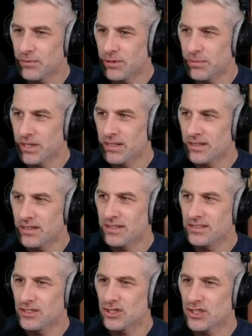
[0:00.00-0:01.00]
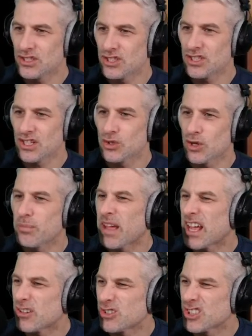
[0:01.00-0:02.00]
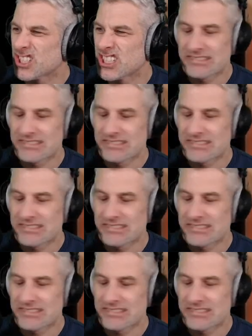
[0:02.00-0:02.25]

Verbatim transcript: It would have been uh, just, just, just under a pound.